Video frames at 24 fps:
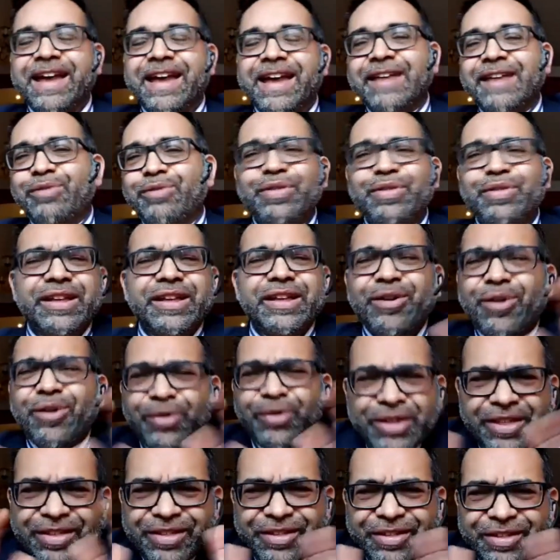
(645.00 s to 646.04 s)
and everyone said, oh,
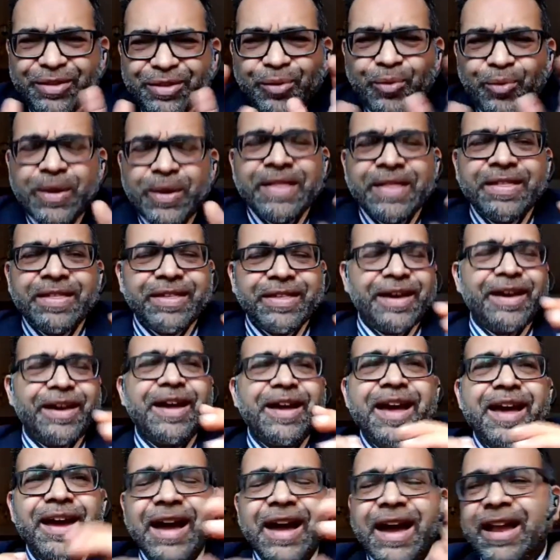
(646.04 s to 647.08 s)
this is just a winter
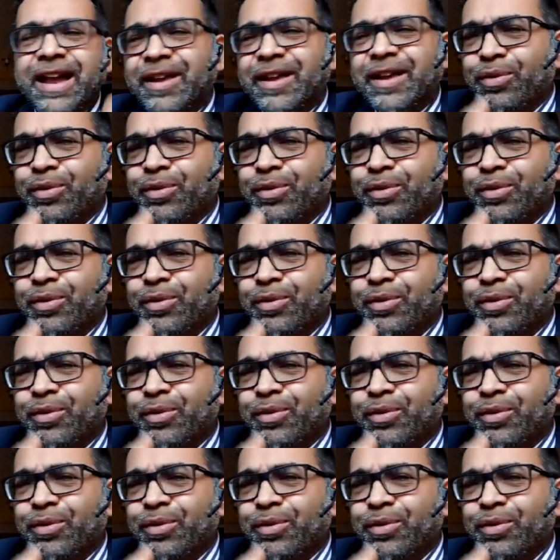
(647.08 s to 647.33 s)
and it